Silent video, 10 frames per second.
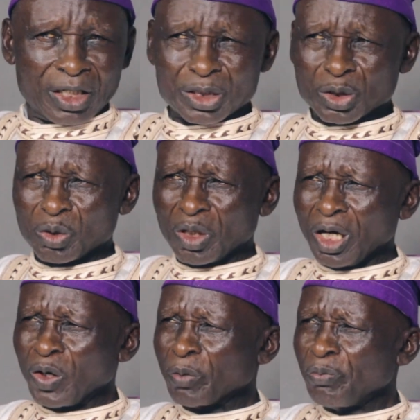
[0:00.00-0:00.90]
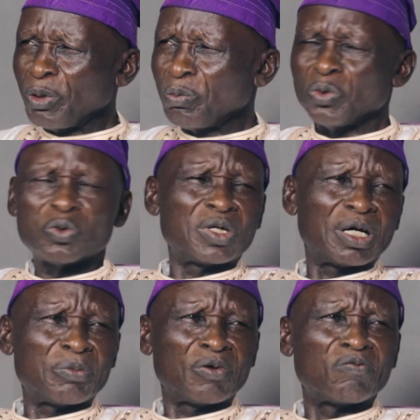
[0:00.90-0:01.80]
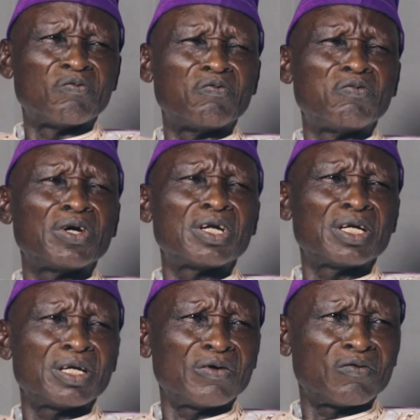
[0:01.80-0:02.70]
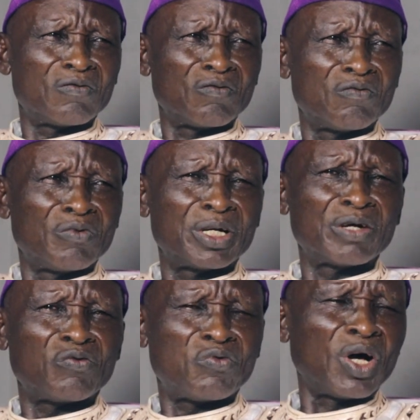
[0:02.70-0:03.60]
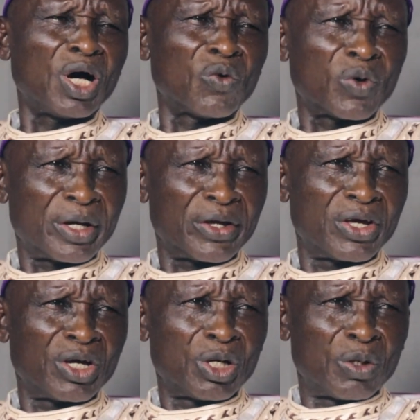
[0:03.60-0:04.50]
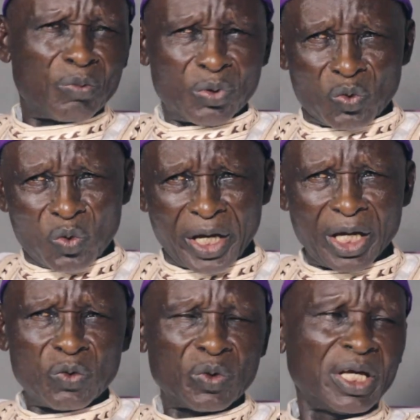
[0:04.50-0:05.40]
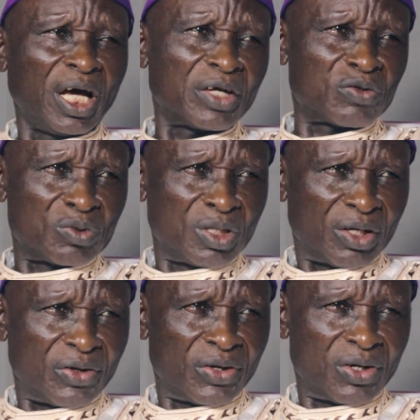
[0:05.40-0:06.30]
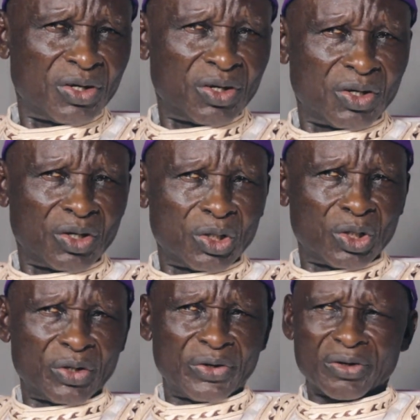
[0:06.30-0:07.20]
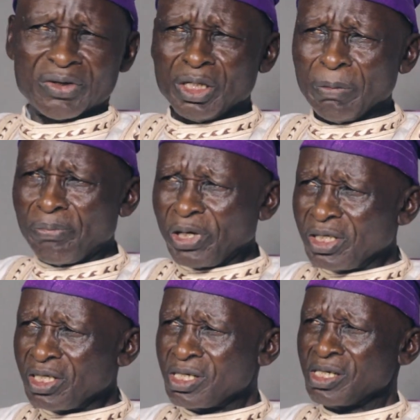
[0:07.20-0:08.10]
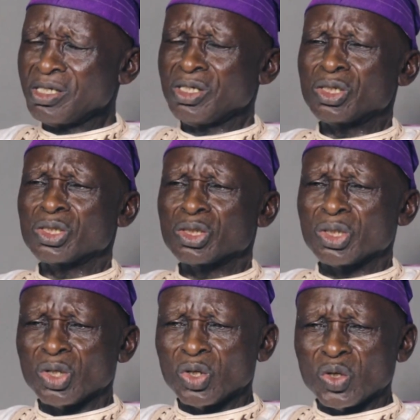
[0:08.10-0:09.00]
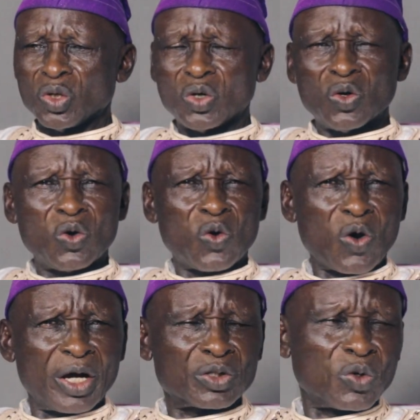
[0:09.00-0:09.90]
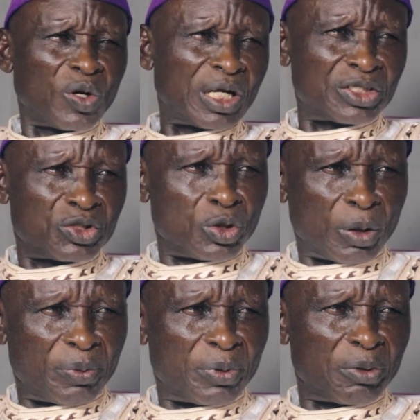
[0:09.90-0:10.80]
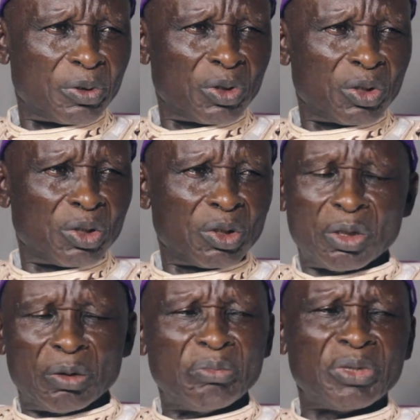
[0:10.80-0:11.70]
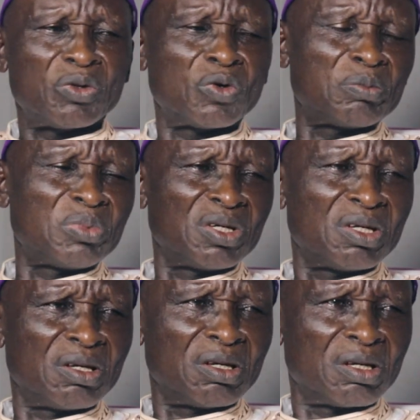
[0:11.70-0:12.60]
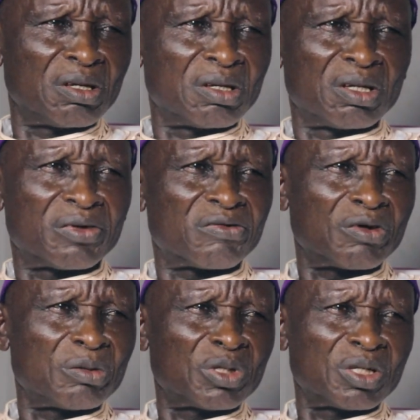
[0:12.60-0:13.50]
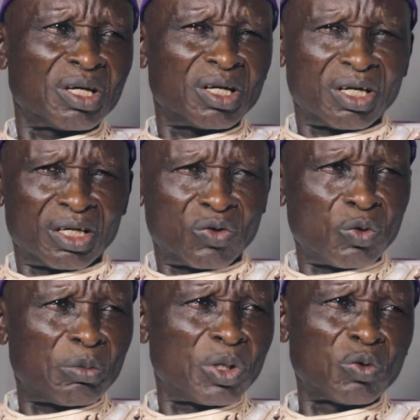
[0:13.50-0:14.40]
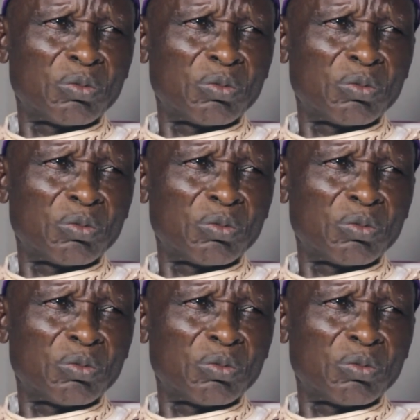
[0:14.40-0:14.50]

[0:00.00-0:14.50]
So our people would have been very, very far away from where we are today. Depending on white collar's job may not be something that an Eggons will